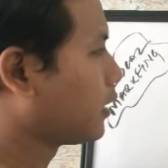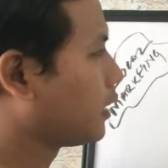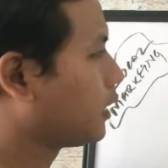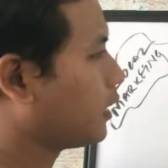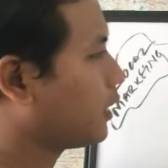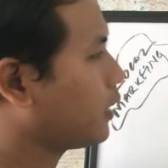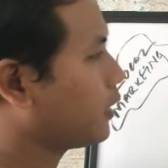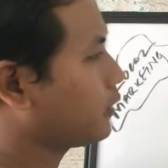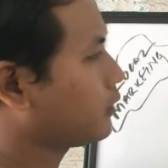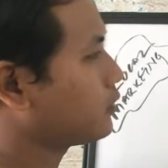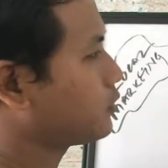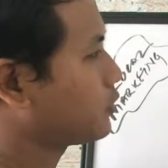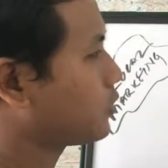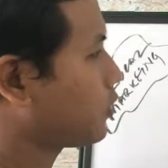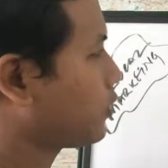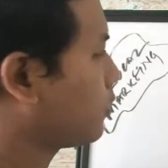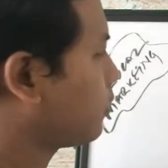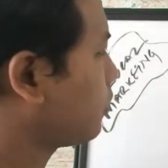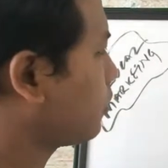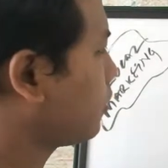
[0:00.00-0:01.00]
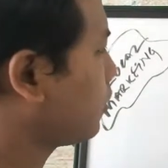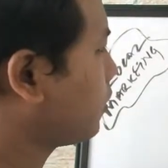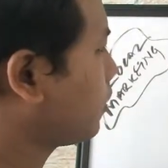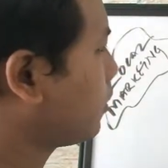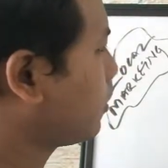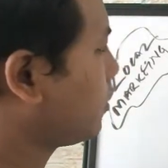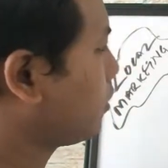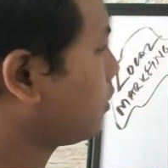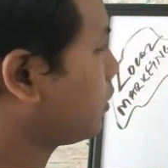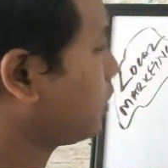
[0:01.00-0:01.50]
And so
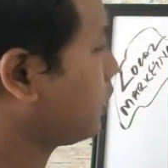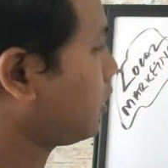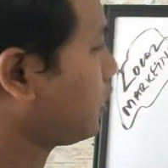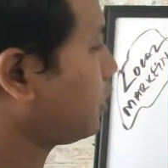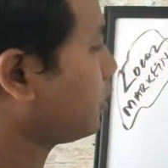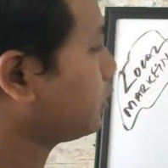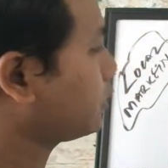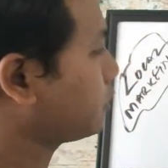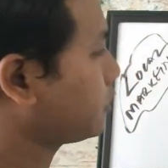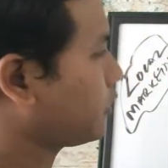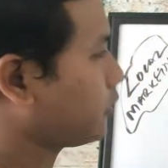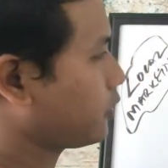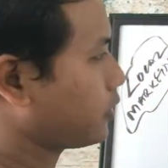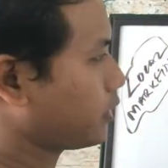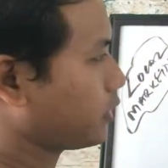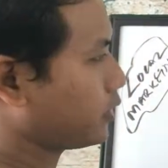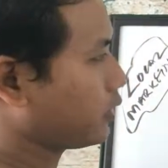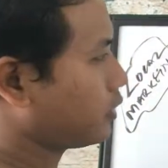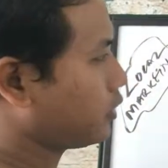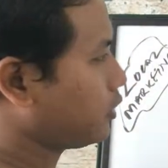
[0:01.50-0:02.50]
here's the thing: